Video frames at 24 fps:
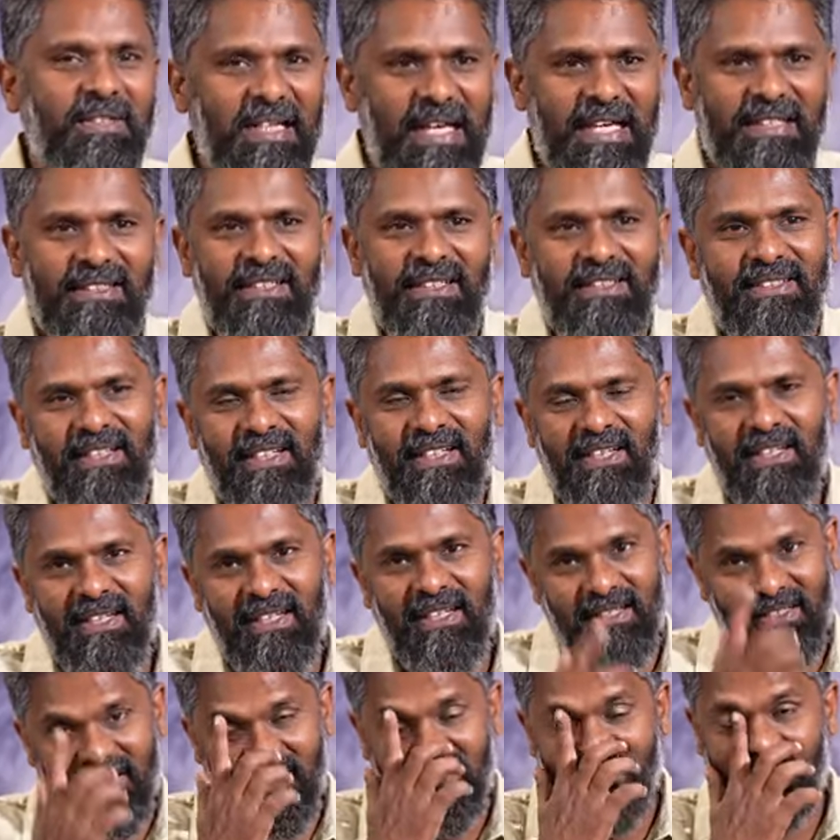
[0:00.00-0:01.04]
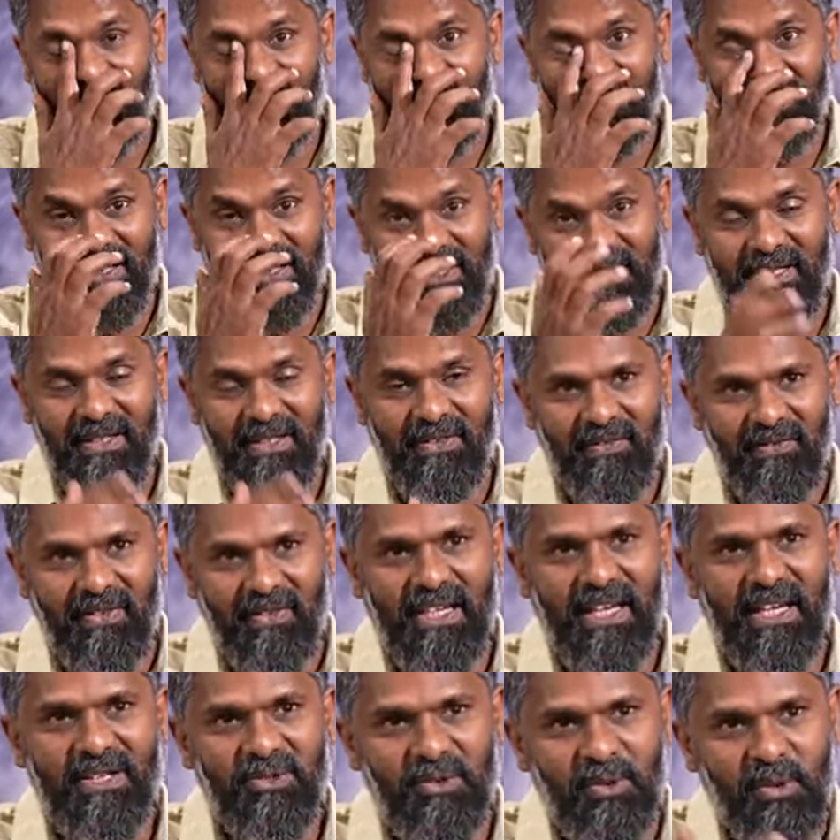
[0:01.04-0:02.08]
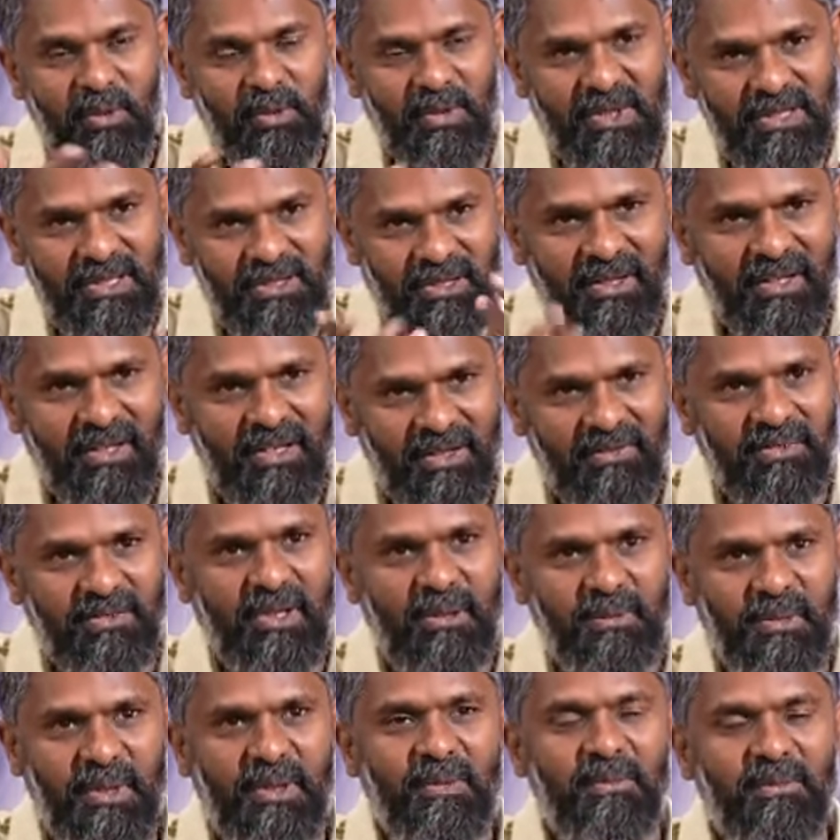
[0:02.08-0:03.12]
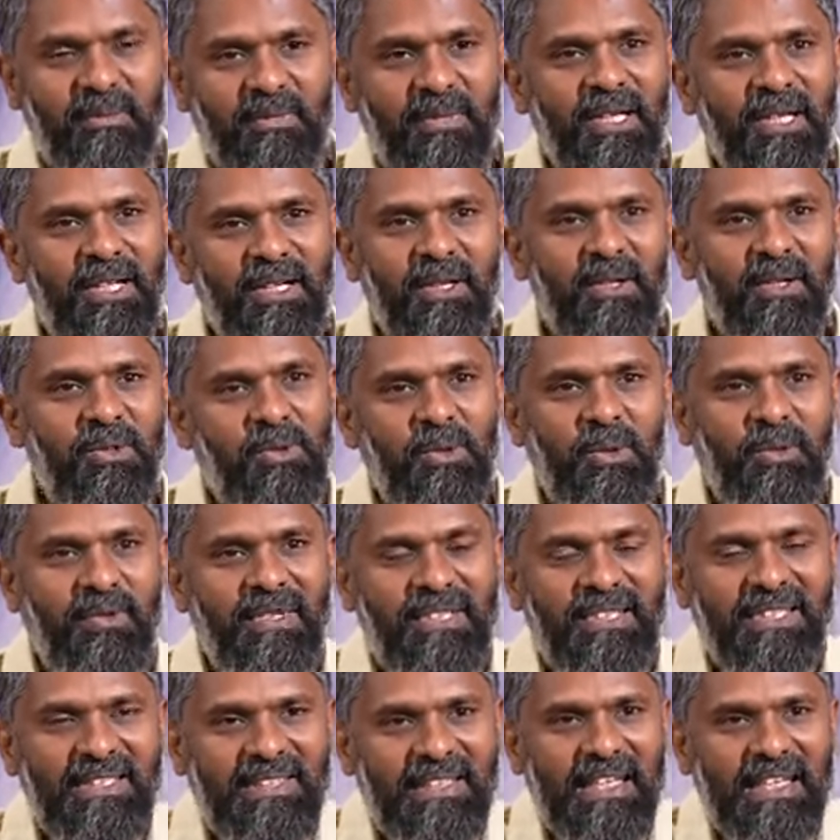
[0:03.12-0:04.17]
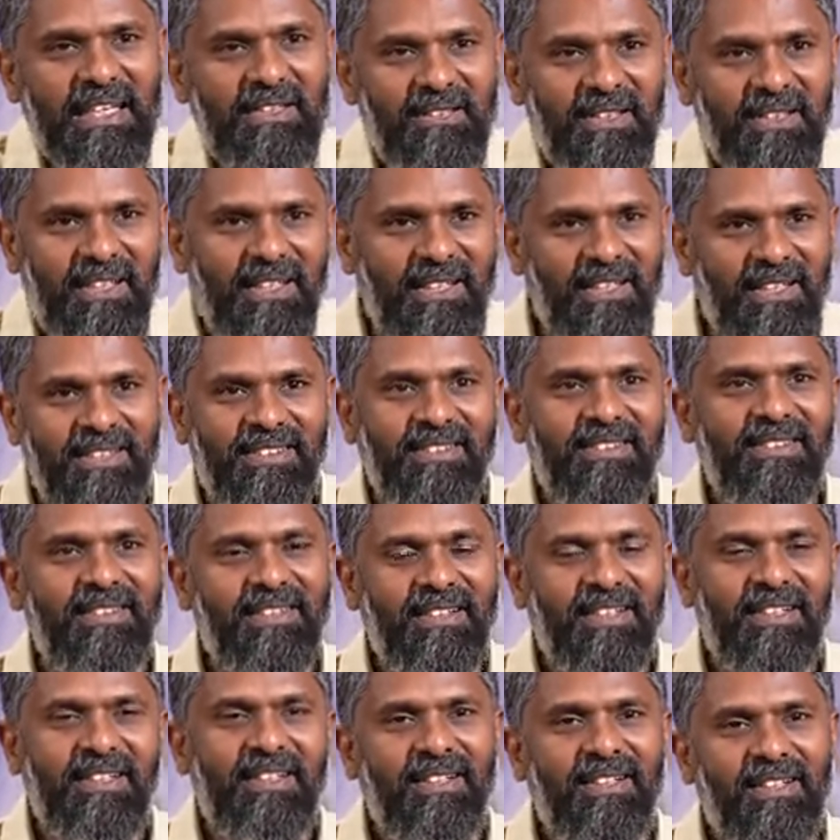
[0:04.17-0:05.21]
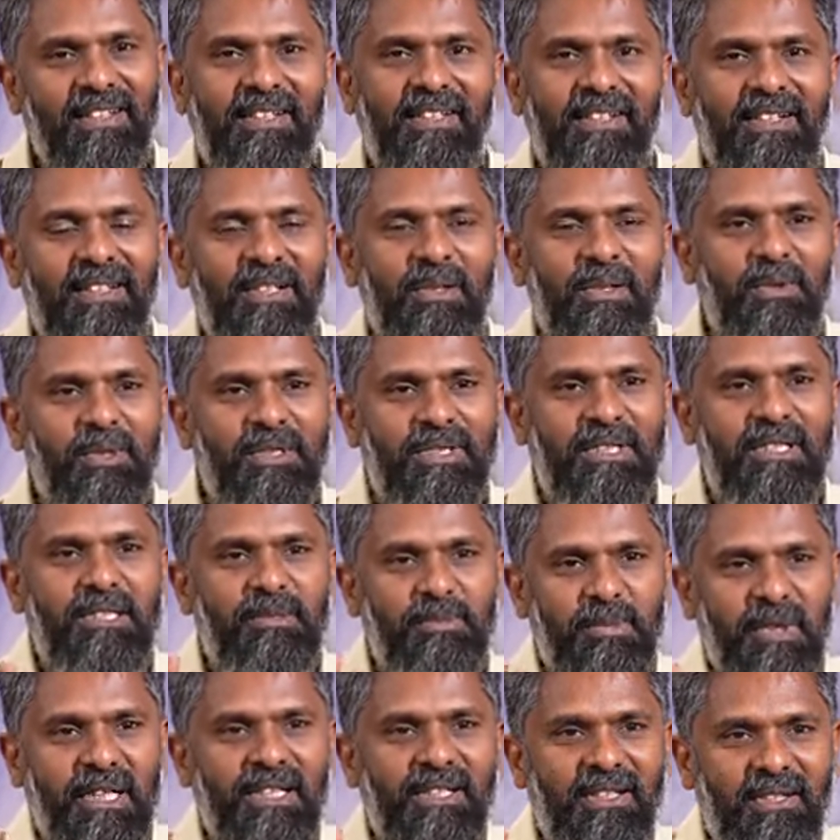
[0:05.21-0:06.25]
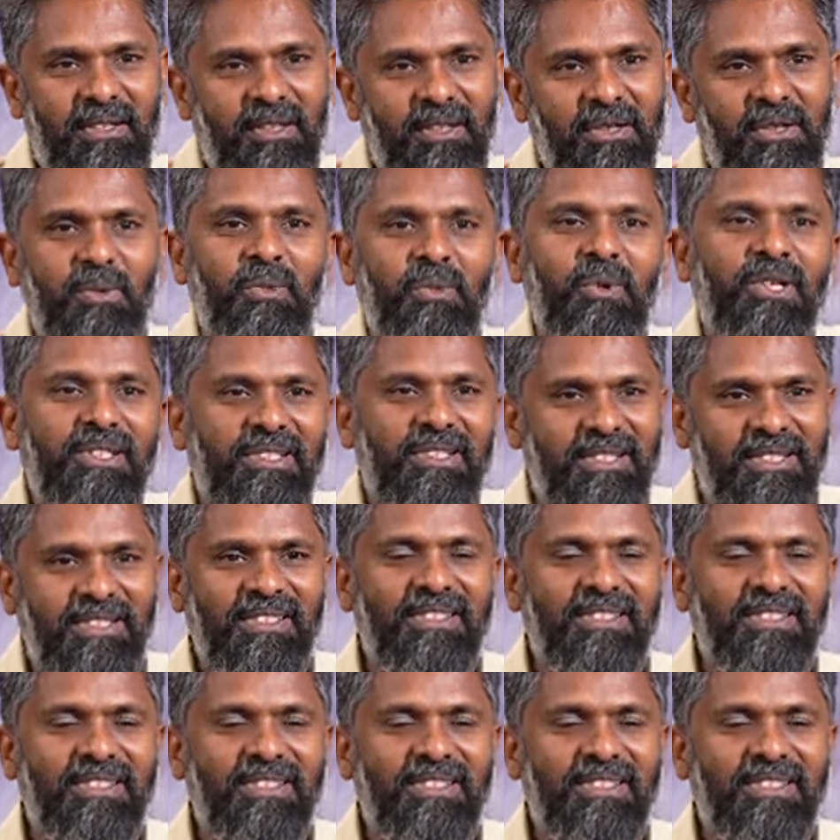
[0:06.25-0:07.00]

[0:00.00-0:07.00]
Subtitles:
as I said, like we had so much to learn from him. So we just gave the lyrics and it was a spectacle to watch.